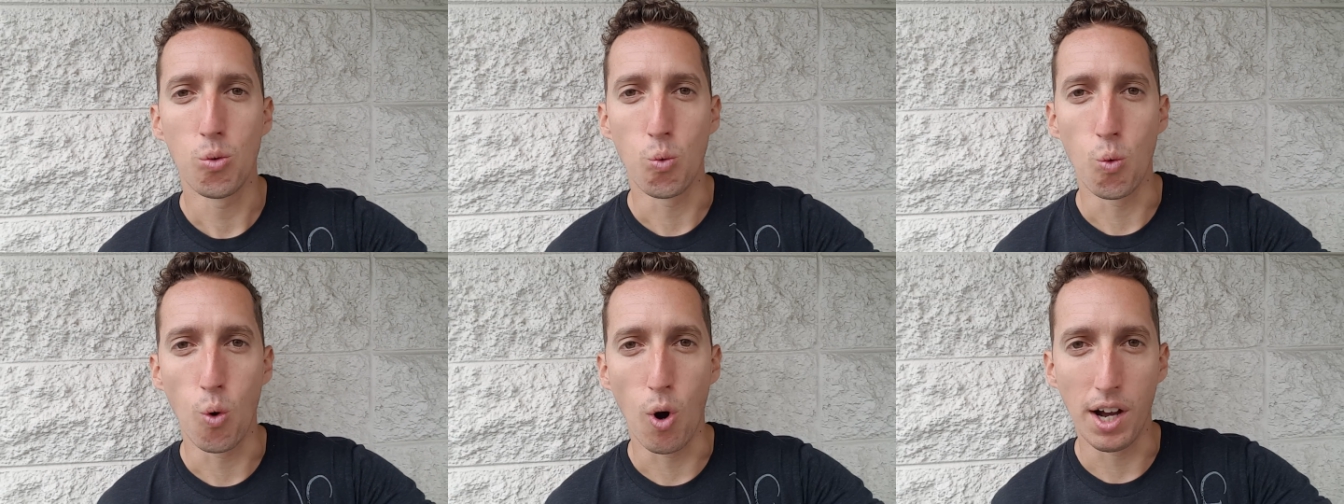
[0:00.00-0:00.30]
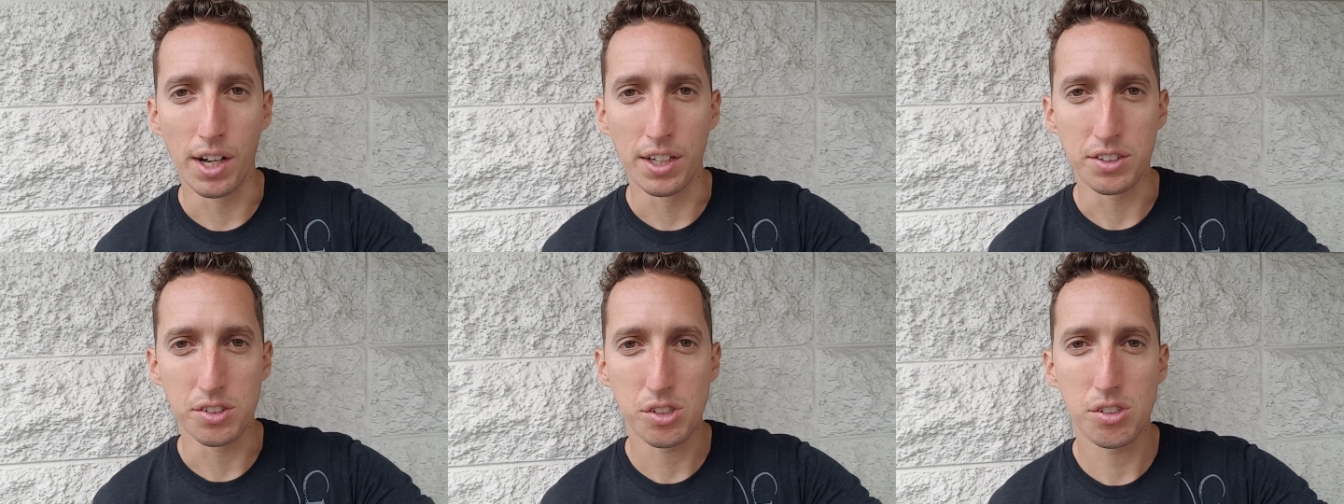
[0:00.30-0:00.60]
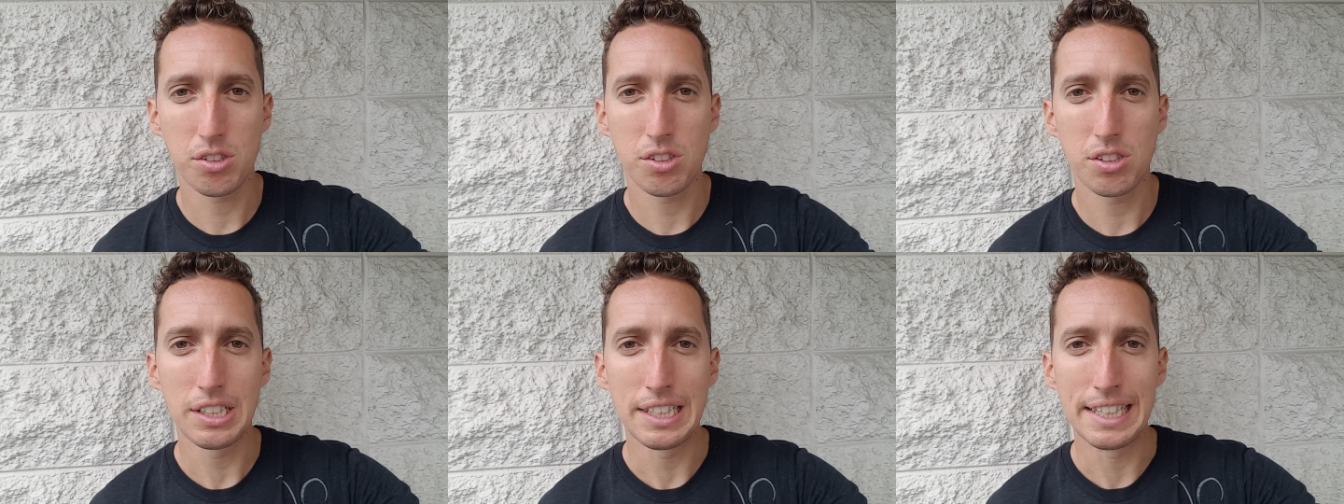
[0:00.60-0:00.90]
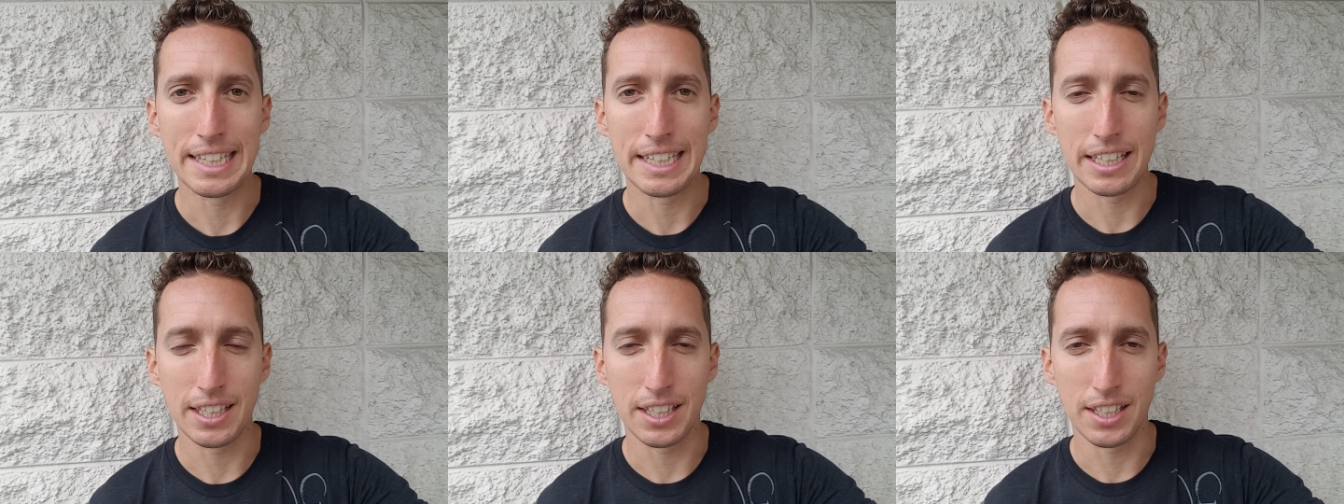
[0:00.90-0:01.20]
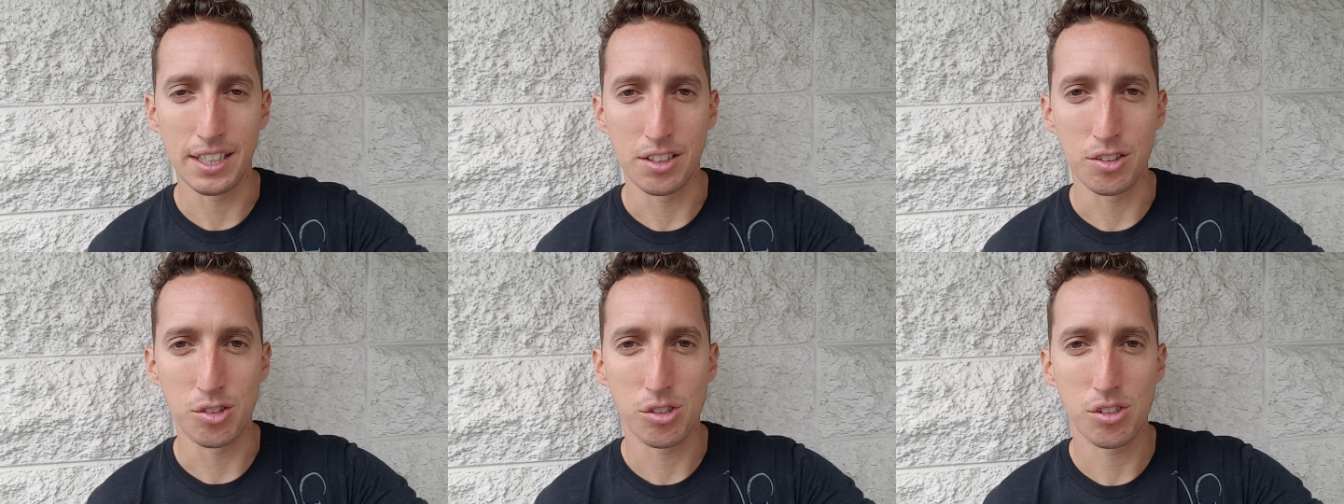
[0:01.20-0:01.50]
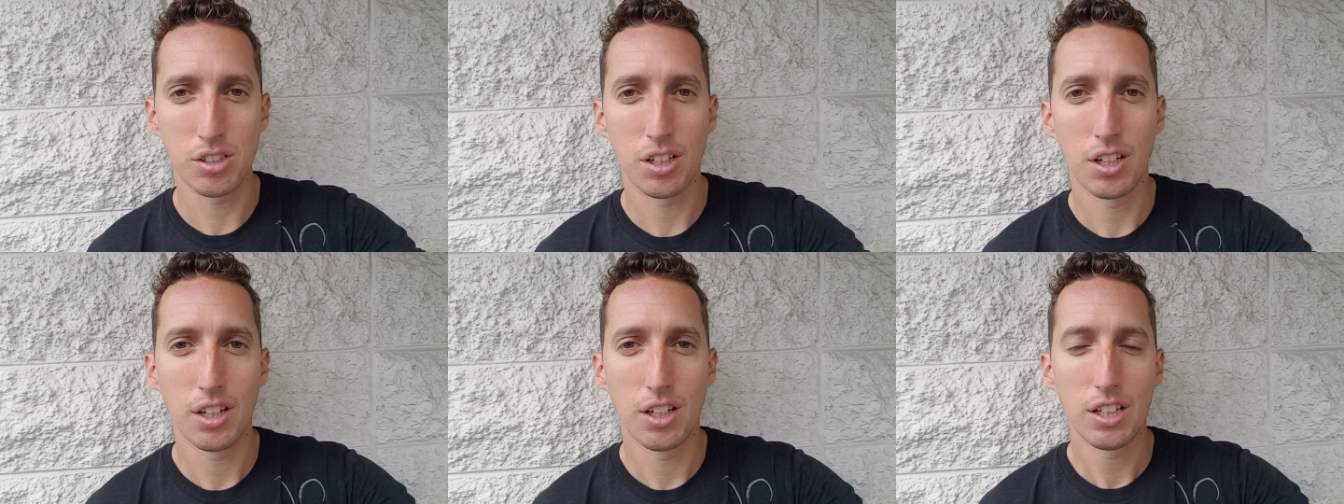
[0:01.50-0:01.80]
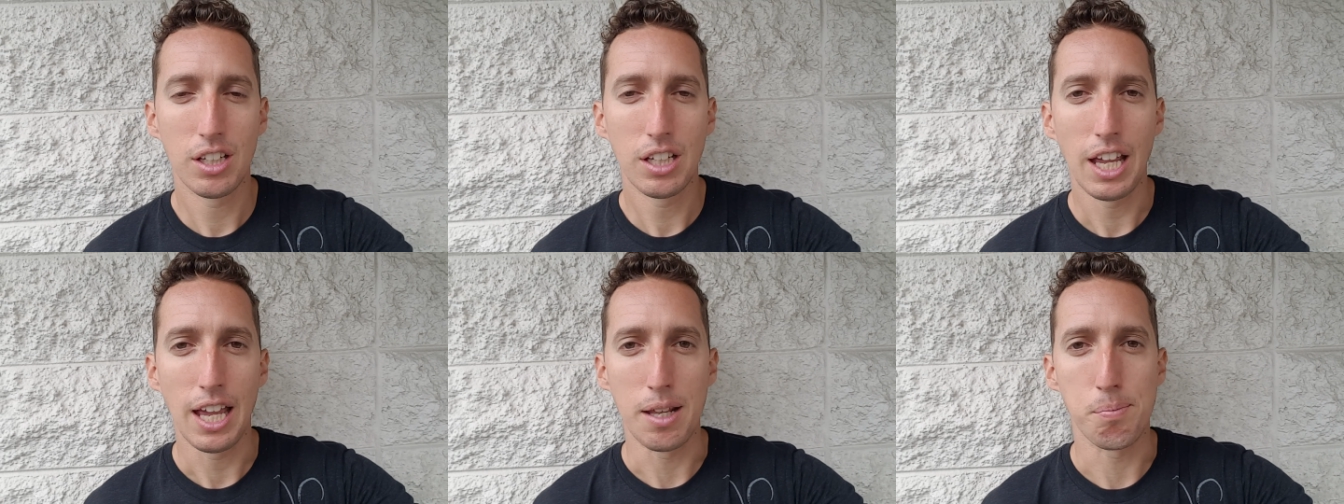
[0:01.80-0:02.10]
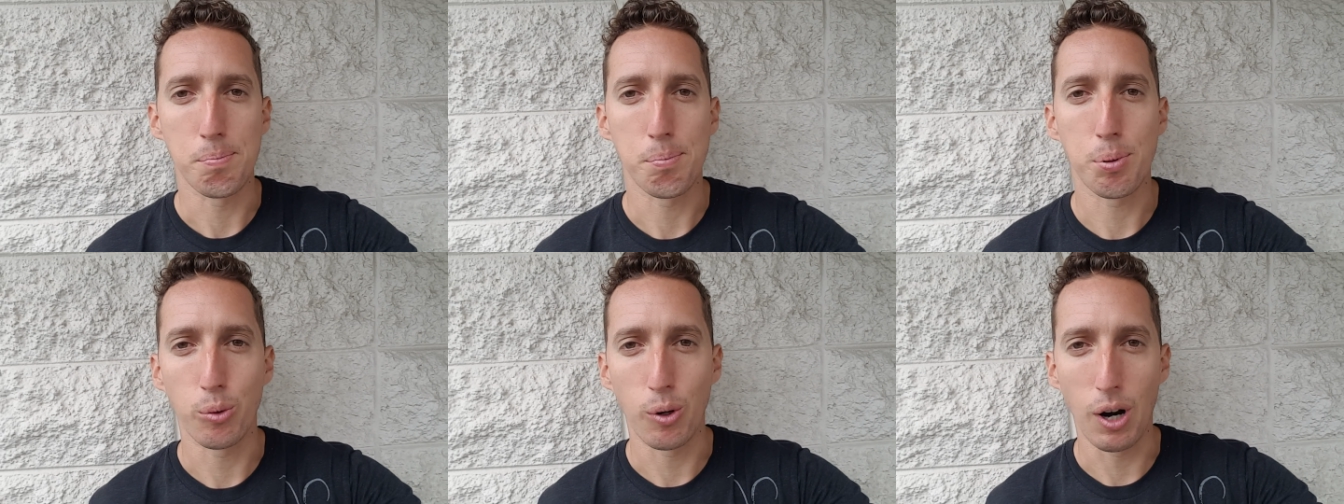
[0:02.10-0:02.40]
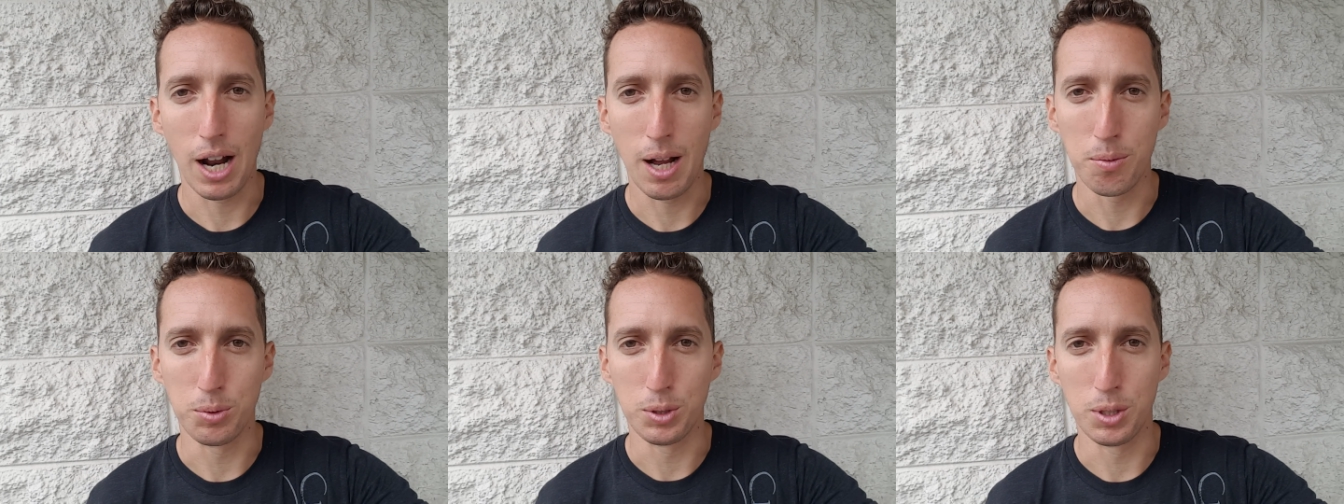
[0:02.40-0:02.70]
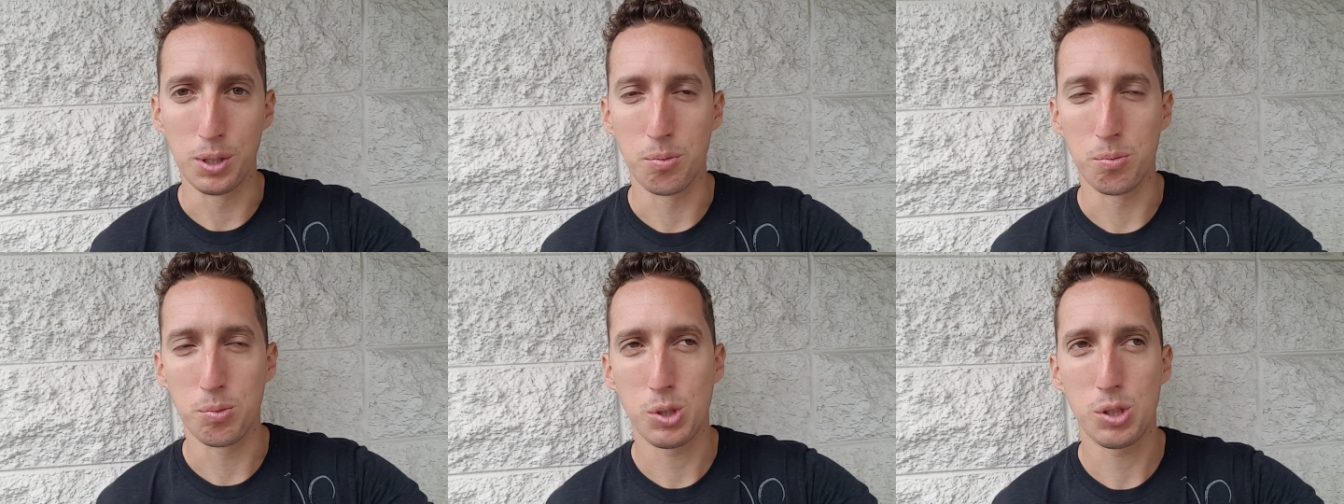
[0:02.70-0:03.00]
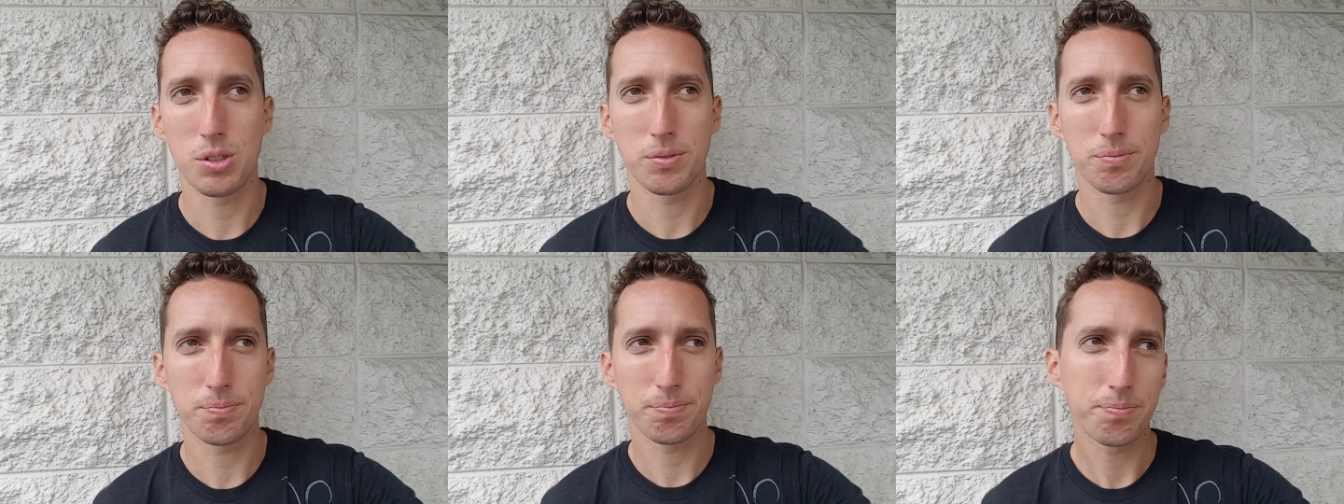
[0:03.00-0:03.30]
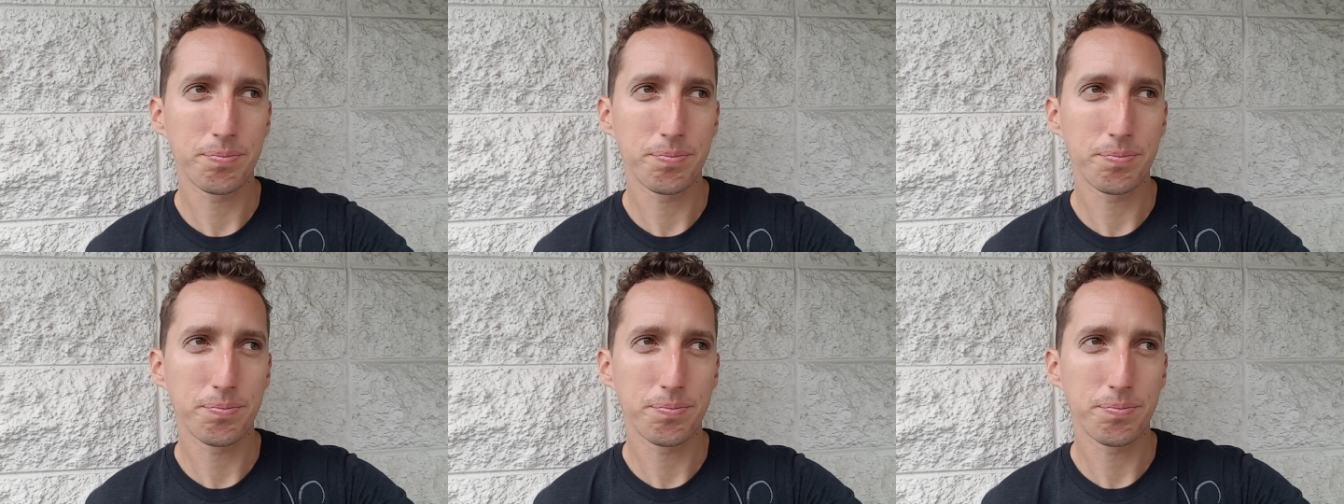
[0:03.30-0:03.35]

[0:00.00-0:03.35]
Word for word: wants, needs, and problems.